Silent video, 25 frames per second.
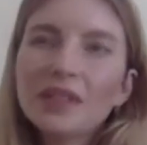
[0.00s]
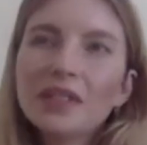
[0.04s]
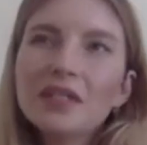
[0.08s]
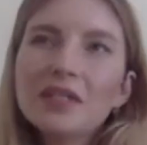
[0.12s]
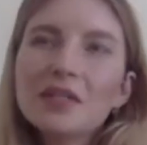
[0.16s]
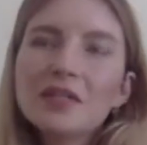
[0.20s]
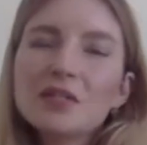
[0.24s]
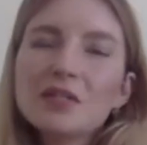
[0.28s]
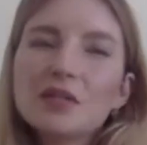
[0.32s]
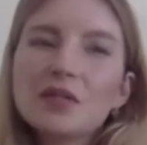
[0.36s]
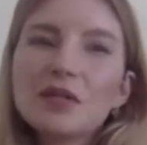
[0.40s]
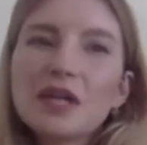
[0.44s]

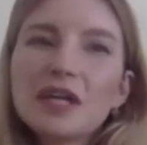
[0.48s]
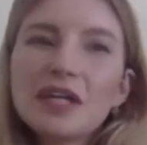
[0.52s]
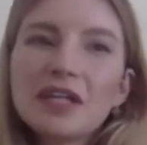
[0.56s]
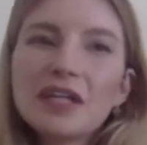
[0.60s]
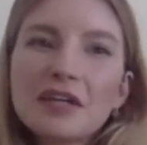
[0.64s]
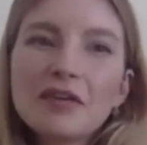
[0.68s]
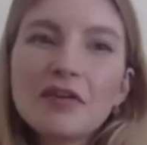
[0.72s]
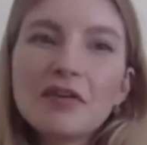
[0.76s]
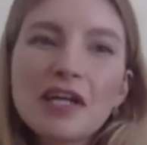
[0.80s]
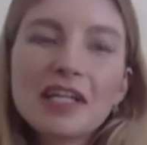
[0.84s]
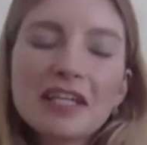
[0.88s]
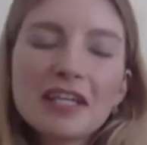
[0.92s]
Yeah. So are
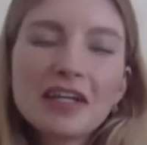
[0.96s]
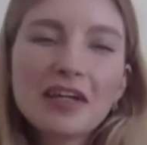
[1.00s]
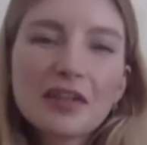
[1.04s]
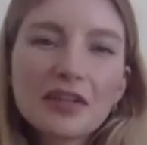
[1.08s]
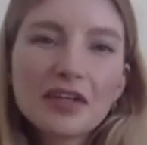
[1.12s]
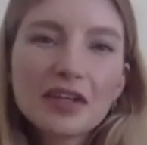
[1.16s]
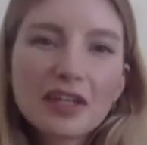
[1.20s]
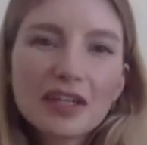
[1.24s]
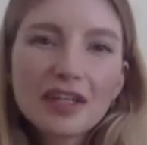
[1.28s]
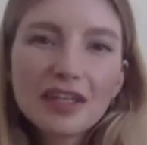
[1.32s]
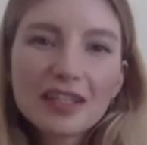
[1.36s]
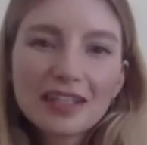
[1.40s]
there any
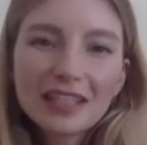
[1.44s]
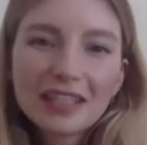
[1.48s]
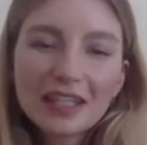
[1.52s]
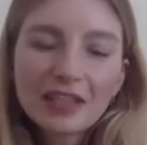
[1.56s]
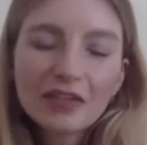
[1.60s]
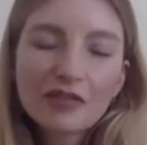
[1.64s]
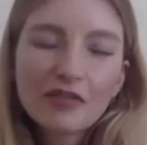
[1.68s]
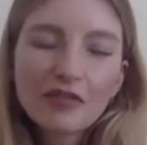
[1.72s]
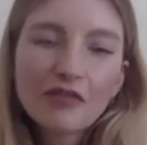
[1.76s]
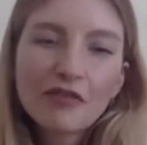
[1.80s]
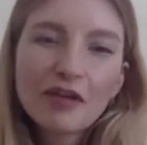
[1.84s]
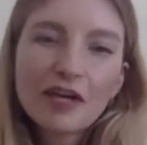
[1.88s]
other
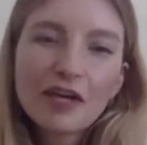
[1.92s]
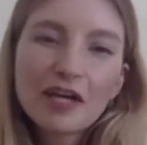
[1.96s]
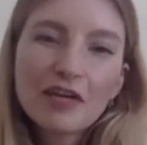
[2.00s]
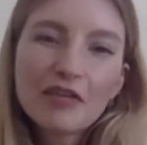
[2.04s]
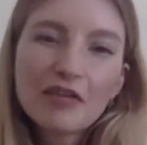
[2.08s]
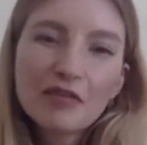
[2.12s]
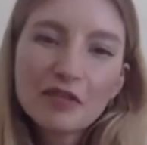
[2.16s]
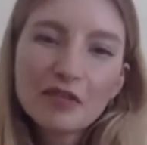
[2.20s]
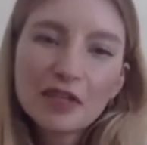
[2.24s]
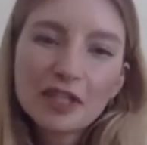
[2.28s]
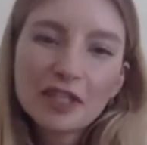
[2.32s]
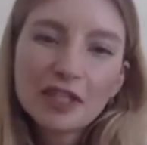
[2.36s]

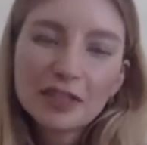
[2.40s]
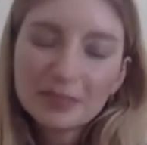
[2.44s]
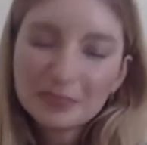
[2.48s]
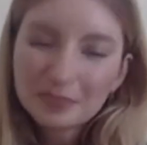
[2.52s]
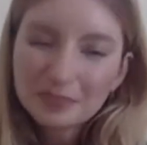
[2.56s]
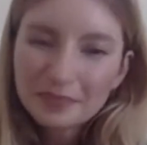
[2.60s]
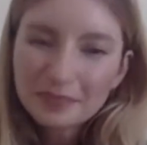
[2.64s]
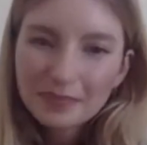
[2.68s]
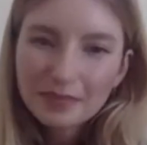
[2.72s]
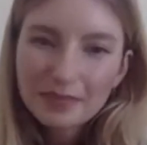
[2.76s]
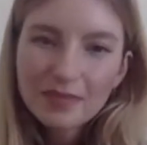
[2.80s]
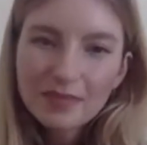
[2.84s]
favourite
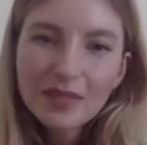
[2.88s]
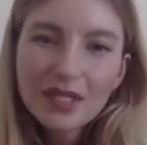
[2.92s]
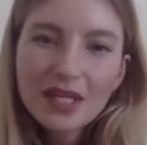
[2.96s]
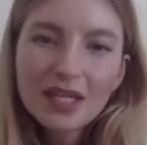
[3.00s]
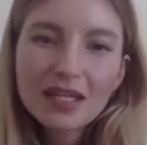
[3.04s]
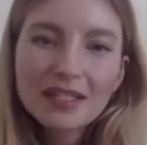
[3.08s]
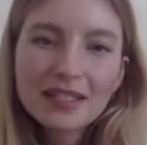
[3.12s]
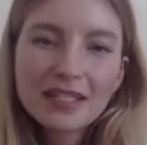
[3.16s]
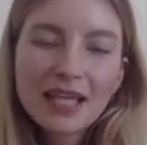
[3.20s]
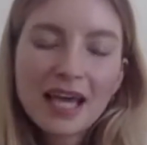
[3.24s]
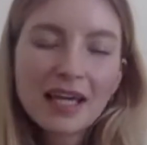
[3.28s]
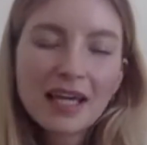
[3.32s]

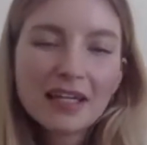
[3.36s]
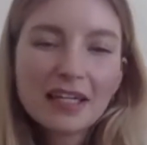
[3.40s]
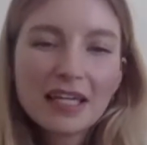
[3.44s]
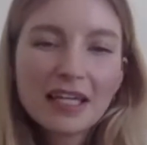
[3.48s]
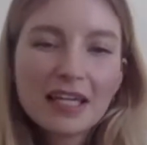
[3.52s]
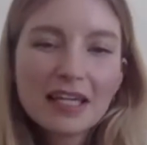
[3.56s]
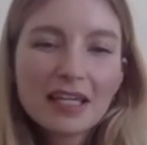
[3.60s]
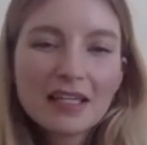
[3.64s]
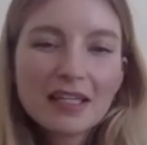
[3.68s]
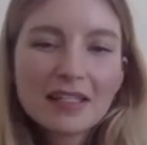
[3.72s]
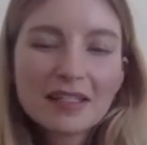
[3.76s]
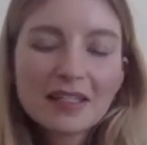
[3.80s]

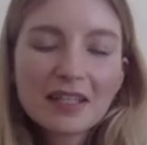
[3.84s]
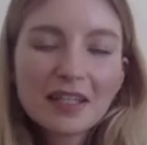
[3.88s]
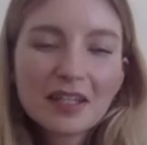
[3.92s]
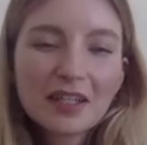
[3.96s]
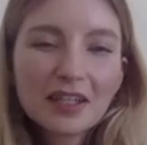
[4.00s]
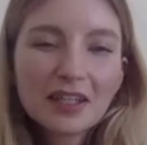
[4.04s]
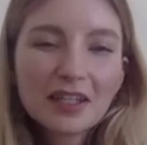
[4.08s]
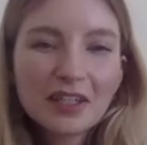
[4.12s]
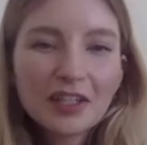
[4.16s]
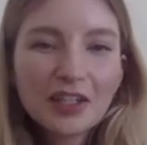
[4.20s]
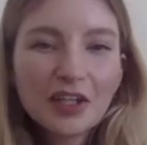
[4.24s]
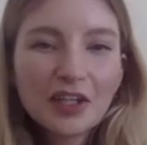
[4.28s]
techniques
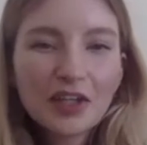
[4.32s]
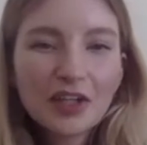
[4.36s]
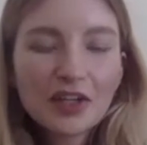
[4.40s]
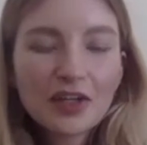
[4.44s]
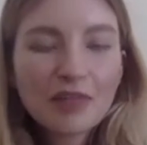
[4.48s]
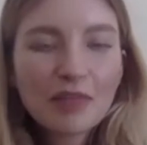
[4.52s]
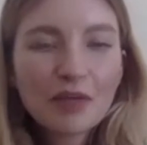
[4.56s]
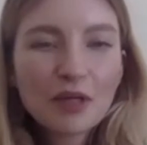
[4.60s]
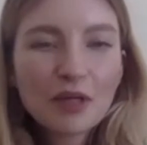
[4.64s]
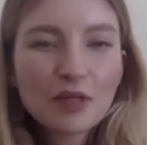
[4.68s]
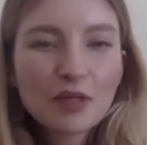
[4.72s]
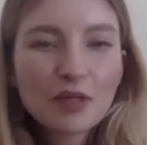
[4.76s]
that
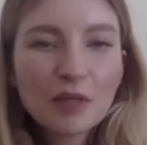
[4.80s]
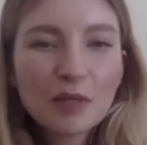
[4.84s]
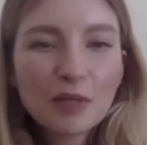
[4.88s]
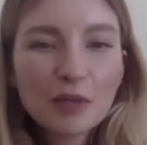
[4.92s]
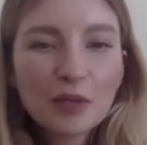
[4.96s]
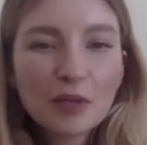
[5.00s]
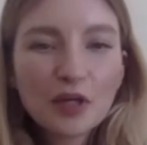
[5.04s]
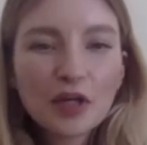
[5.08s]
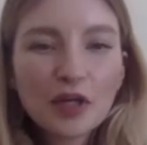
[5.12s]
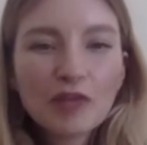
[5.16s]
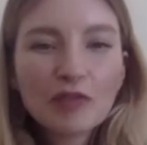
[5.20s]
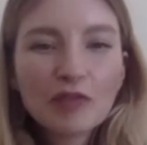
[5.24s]
that most
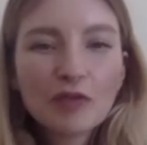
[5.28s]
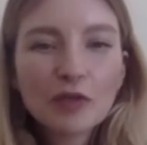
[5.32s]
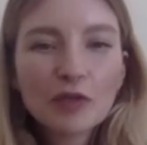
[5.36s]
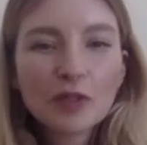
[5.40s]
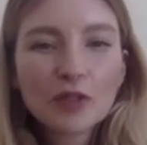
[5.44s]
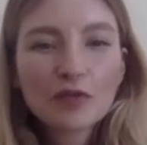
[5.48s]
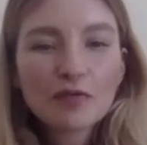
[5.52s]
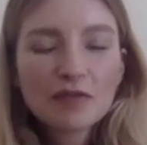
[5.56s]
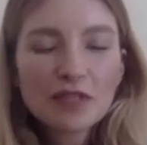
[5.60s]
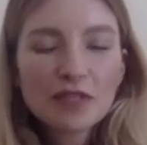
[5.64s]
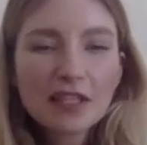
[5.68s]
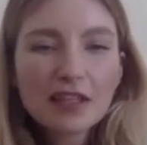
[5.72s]
people go for?
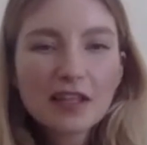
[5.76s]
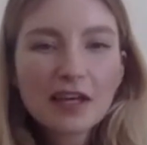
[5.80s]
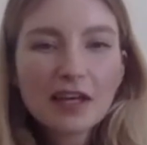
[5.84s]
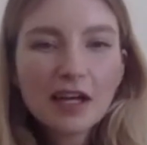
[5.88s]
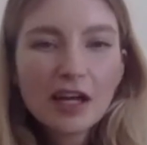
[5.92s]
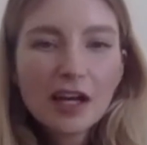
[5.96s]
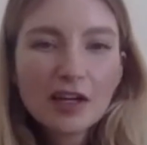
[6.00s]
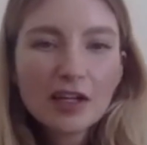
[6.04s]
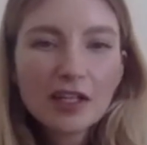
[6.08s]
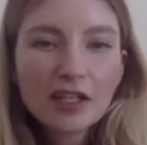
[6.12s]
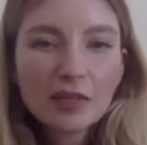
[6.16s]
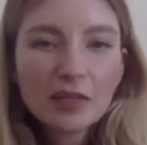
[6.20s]
So obviously they
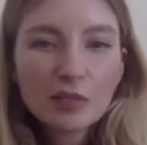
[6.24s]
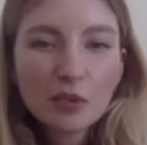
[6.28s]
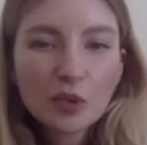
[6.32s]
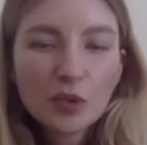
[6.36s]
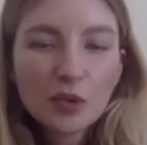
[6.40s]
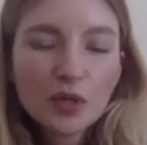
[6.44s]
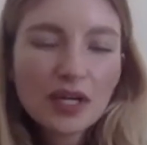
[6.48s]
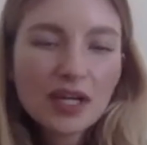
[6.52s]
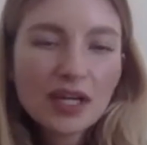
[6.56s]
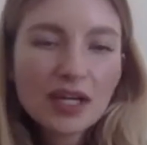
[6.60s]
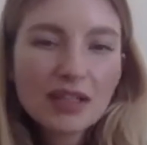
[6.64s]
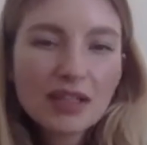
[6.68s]
learn in the
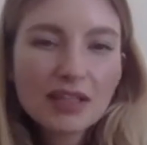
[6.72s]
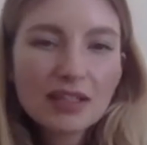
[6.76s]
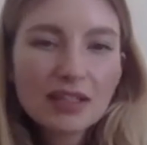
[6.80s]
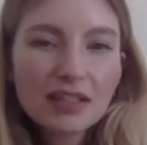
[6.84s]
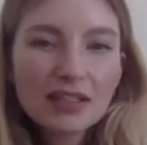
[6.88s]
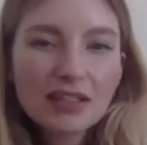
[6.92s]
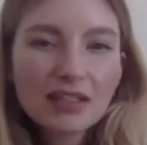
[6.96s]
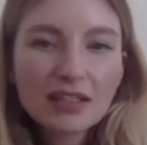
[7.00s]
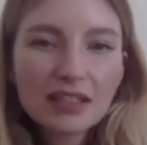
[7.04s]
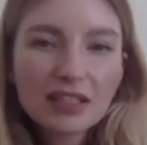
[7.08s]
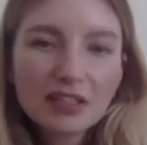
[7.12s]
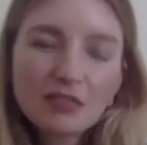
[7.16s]
morning
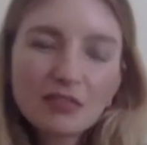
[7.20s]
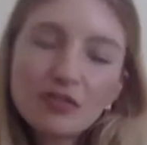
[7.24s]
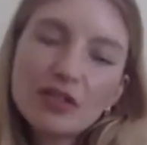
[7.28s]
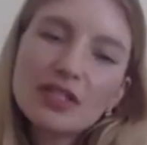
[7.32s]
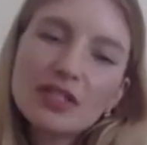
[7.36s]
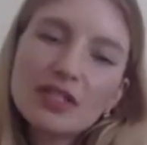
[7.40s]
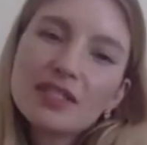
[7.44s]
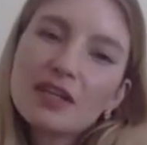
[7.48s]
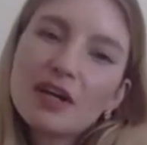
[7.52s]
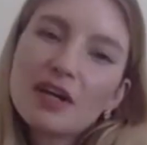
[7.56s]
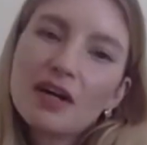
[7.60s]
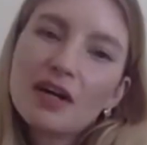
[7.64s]
the
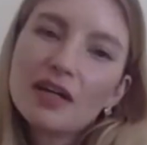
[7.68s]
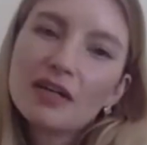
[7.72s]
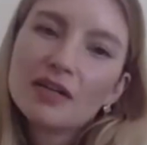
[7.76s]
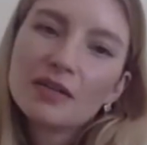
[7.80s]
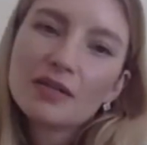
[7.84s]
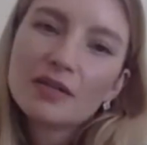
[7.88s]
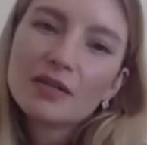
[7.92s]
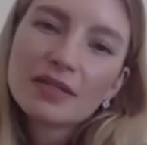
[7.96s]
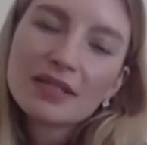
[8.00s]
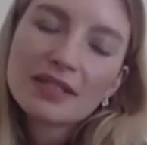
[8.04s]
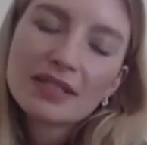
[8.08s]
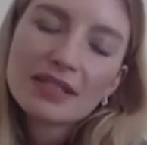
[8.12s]
different
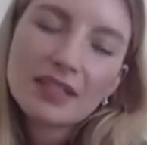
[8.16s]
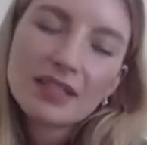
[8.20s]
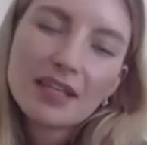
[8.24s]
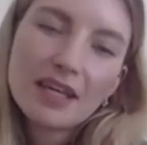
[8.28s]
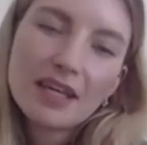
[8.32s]
styles.